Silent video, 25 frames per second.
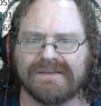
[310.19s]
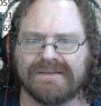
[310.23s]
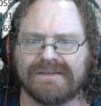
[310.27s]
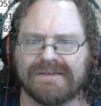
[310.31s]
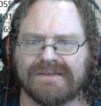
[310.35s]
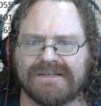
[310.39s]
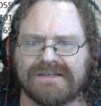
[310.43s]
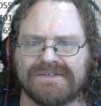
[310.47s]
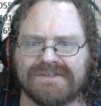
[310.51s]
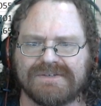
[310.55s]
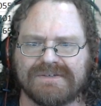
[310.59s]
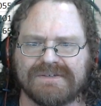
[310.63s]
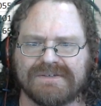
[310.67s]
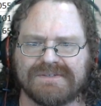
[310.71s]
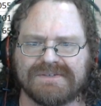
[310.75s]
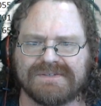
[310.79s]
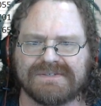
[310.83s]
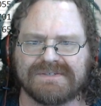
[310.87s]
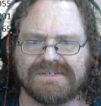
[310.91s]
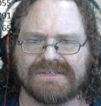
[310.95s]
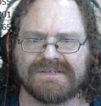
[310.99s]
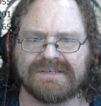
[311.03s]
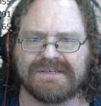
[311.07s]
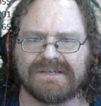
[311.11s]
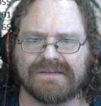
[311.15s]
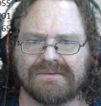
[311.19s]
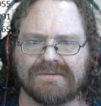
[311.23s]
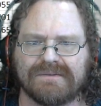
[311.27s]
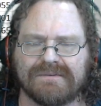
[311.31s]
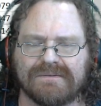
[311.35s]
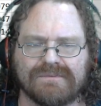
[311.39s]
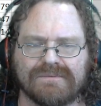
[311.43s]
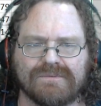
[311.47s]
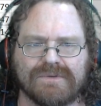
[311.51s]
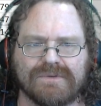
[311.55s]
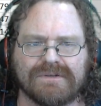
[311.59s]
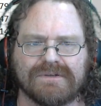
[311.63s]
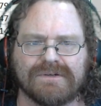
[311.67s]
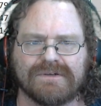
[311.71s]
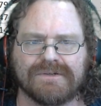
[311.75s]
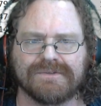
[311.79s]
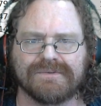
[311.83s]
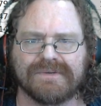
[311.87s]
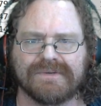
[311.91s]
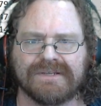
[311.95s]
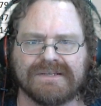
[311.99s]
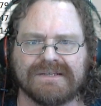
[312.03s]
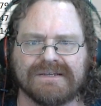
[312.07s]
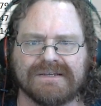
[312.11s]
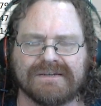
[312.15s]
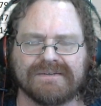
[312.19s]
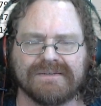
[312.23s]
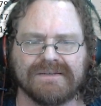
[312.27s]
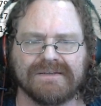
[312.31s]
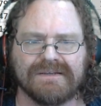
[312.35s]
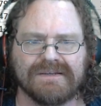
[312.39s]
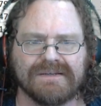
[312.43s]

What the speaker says: And as you can see, I went all the way down.